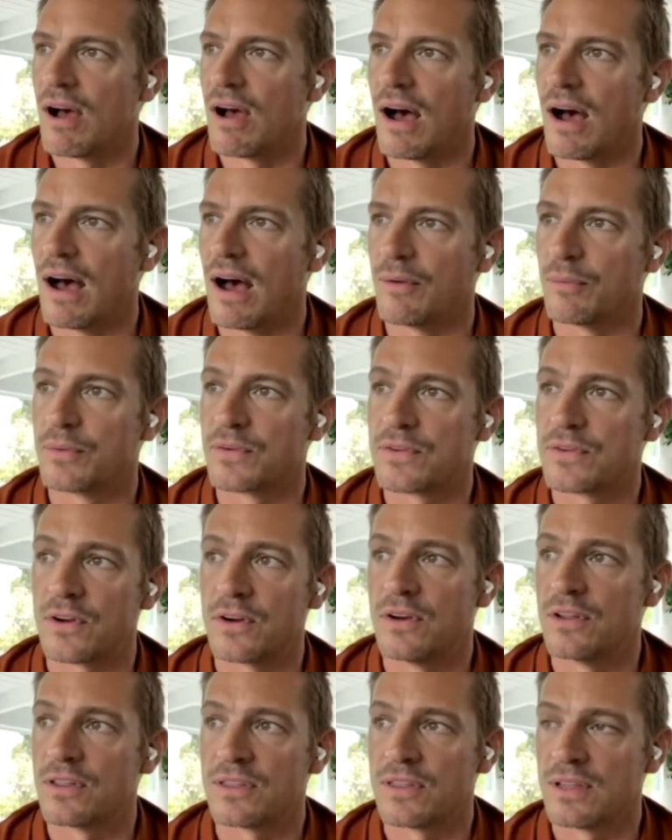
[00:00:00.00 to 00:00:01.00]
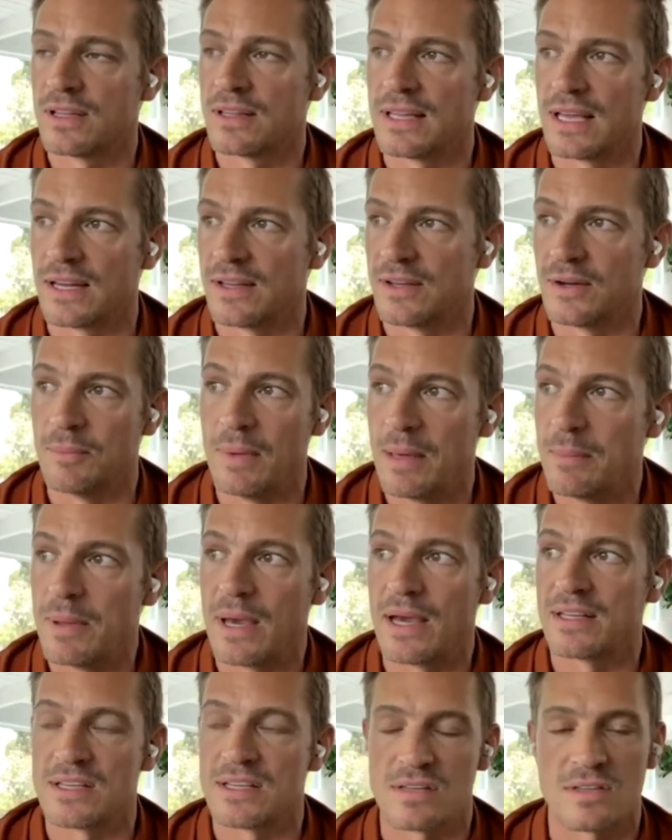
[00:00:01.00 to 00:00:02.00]
I was starting to think that
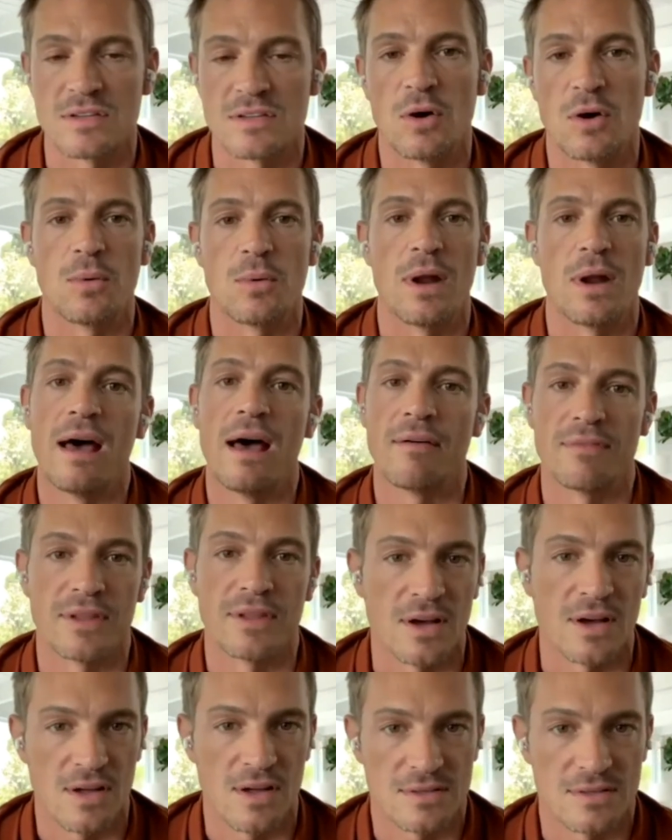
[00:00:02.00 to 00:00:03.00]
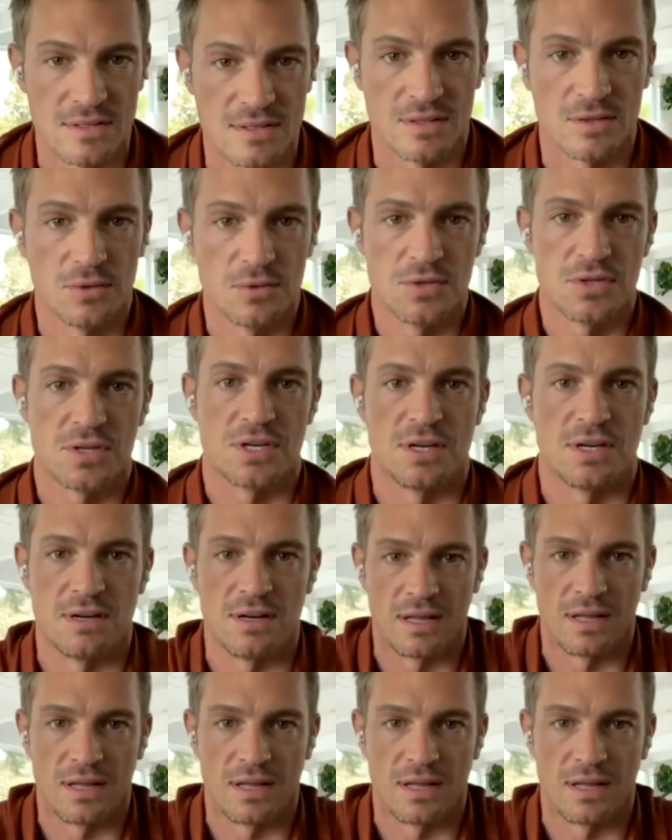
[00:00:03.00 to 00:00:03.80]
maybe I just don't have the constitution,